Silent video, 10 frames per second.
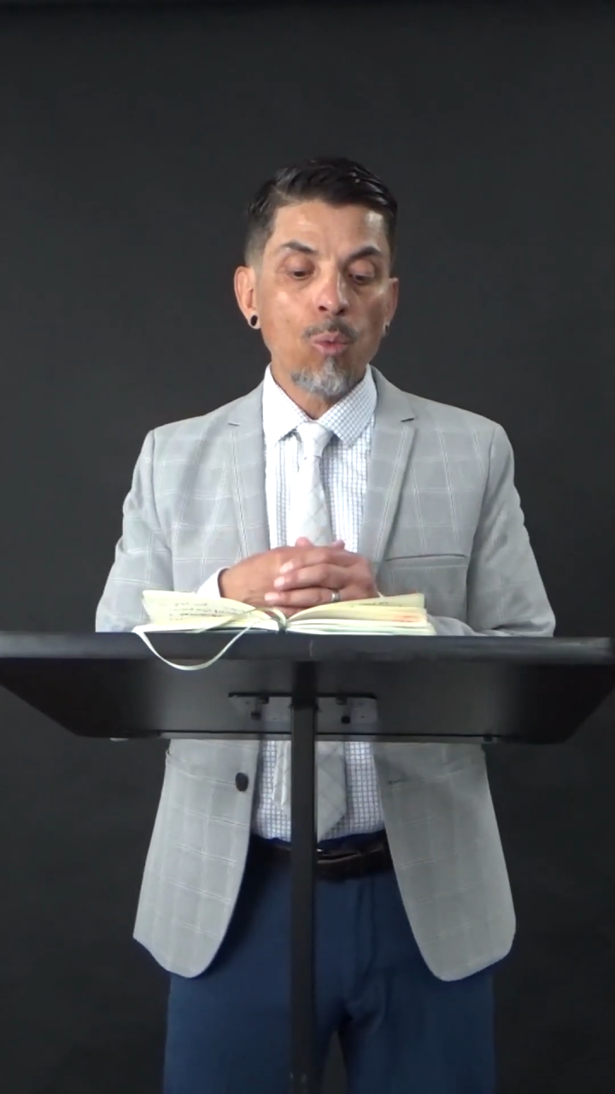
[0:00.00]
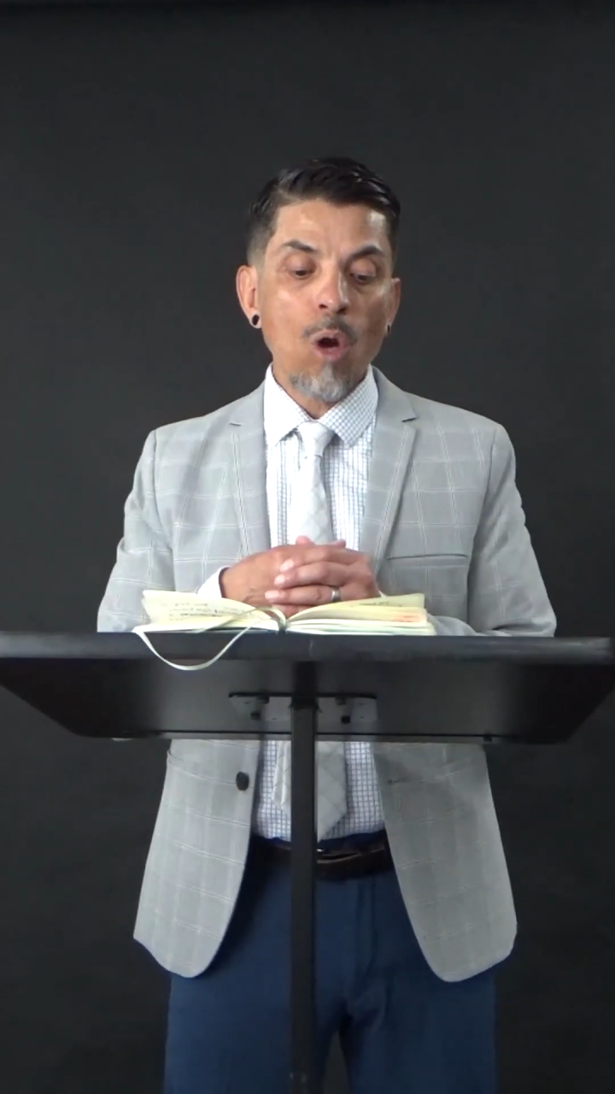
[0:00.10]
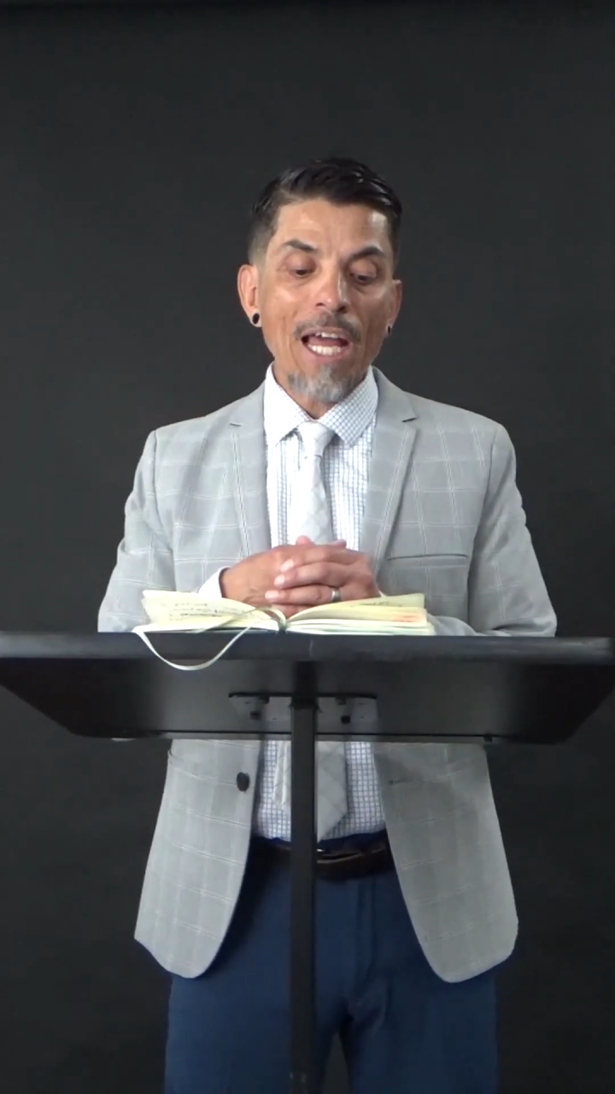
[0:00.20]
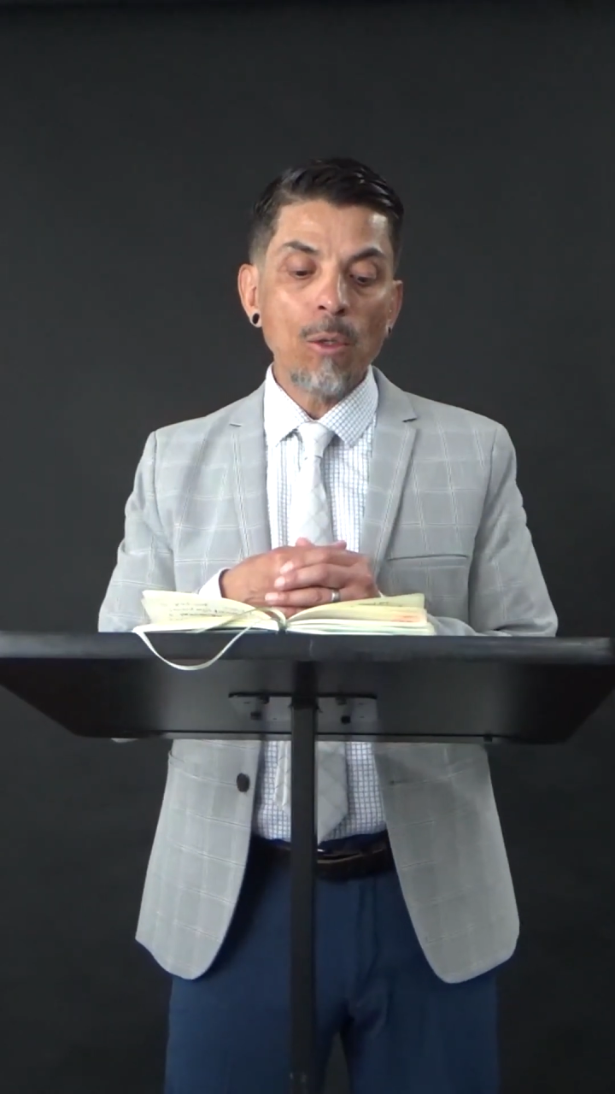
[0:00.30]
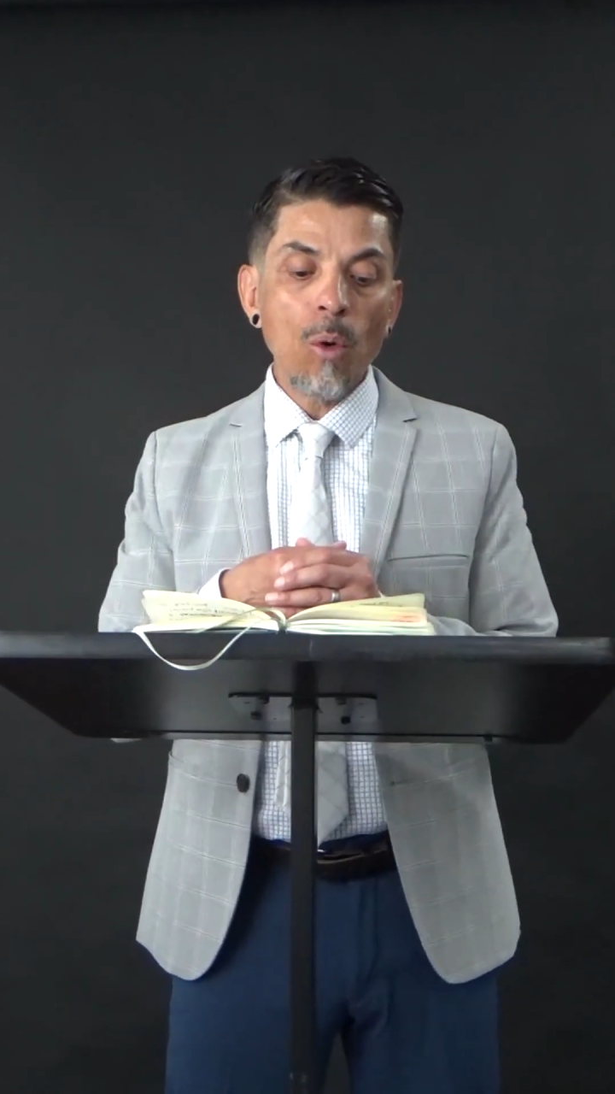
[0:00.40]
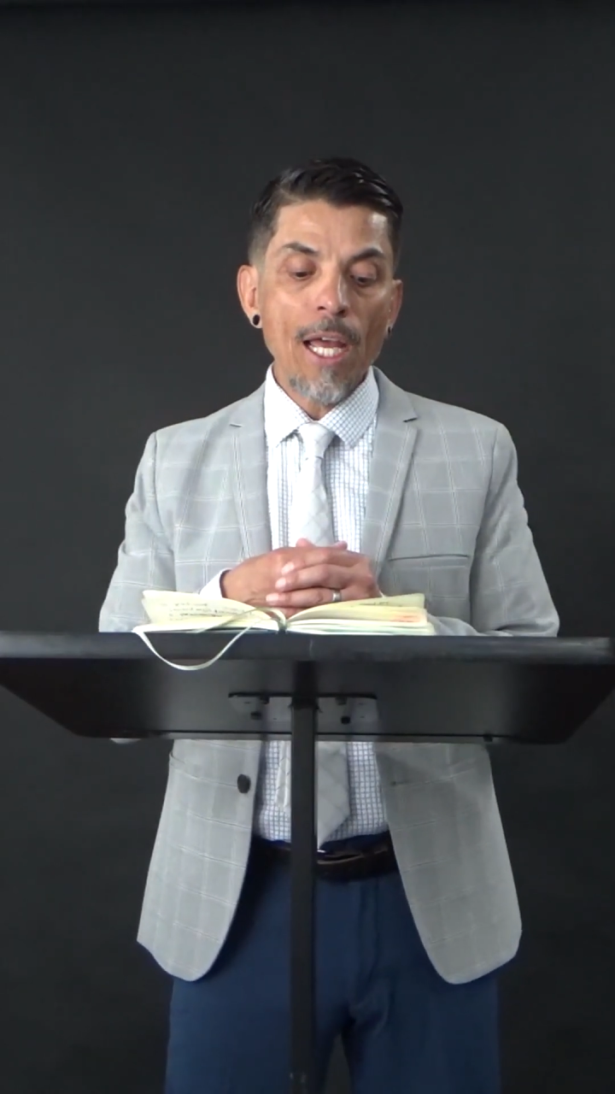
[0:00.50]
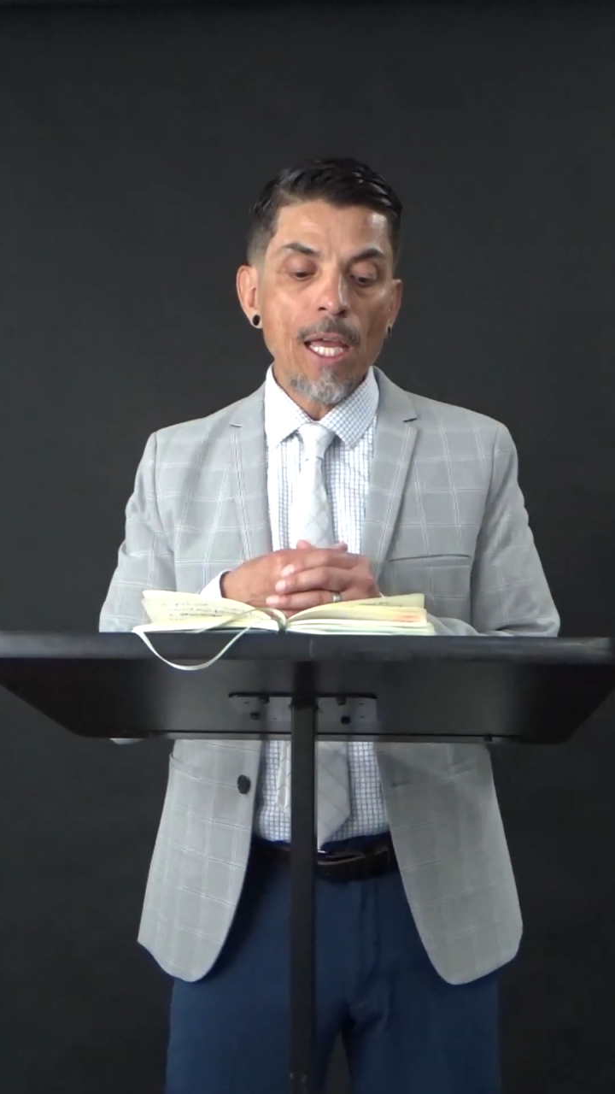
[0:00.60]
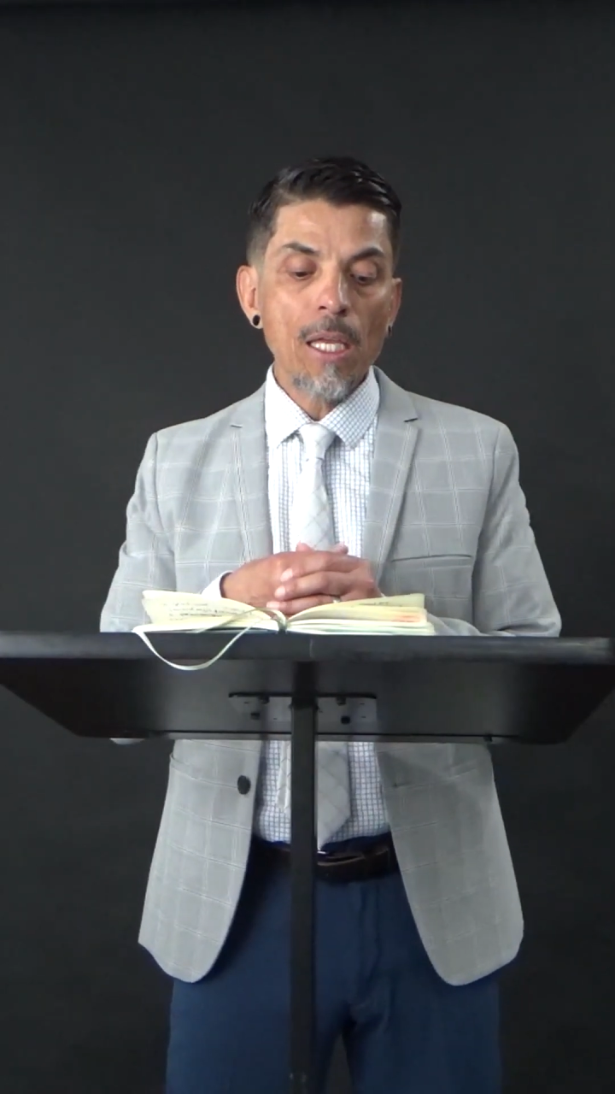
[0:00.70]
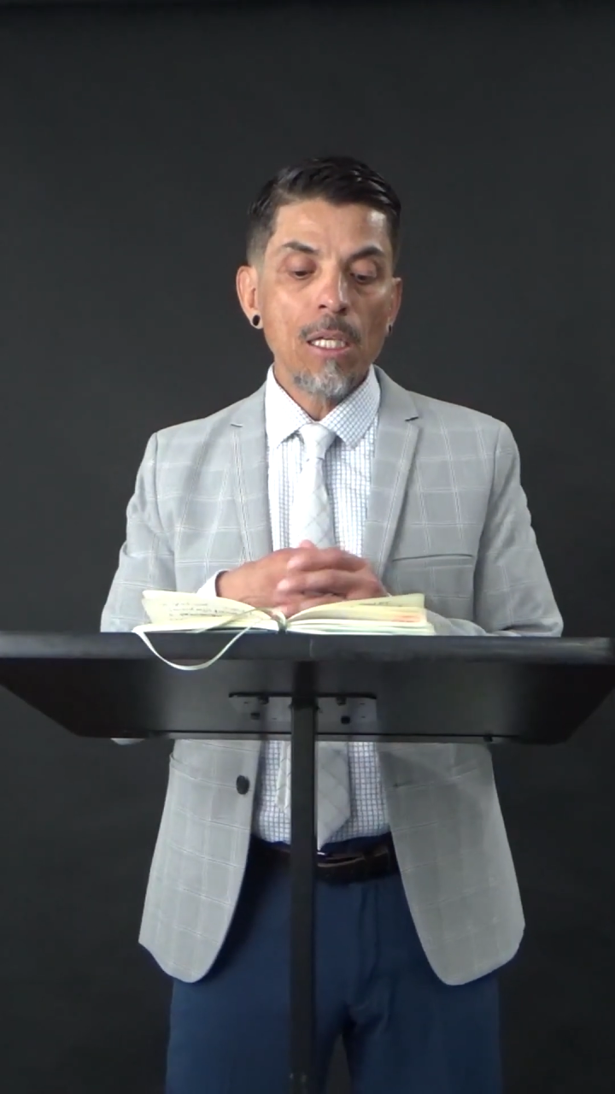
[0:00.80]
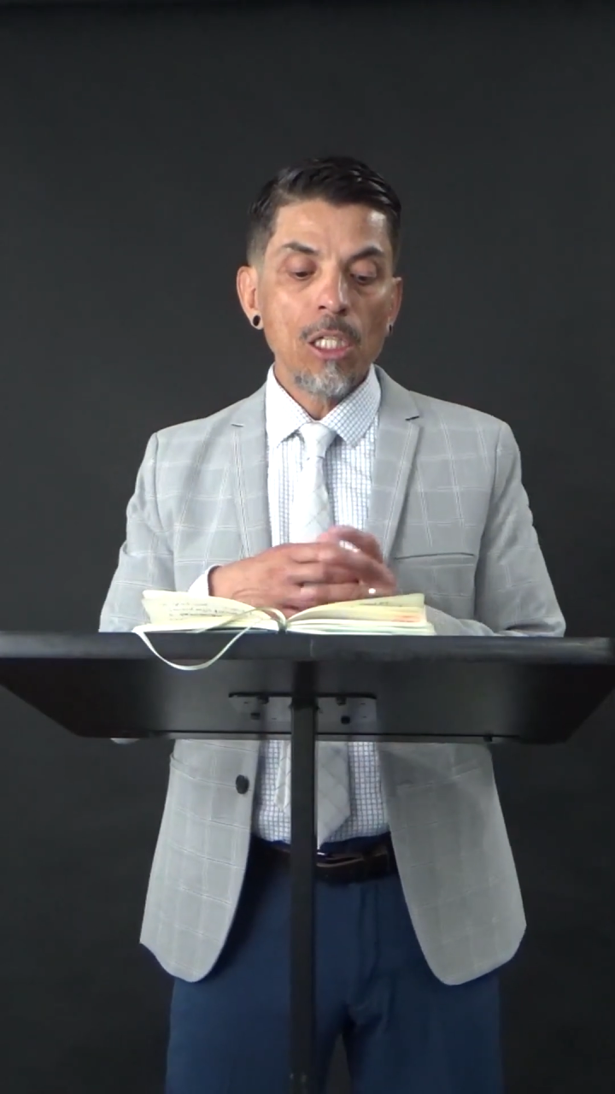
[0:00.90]
right
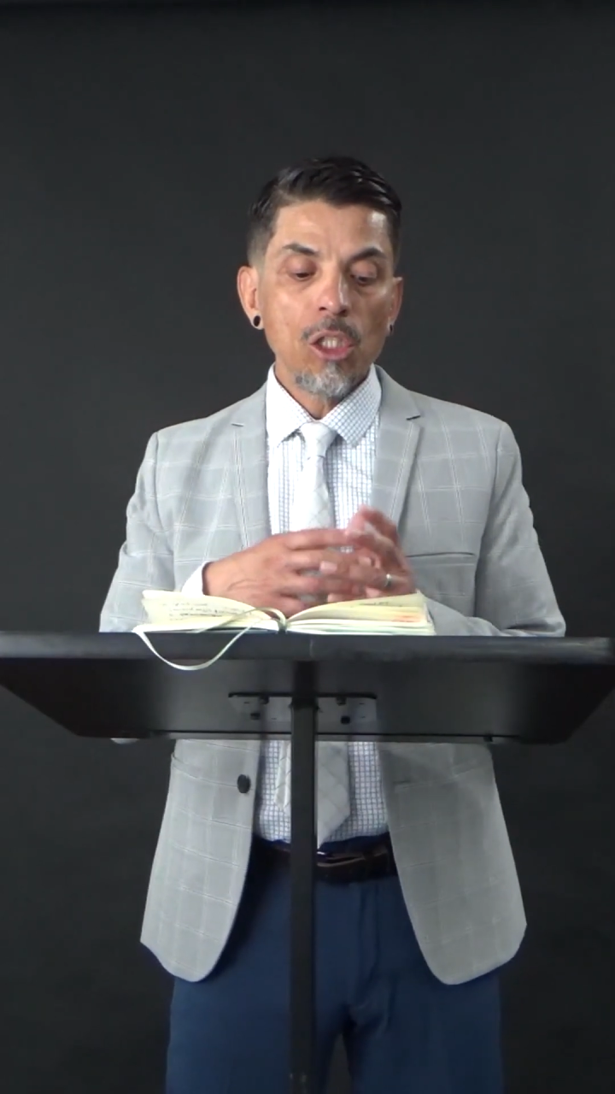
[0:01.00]
away,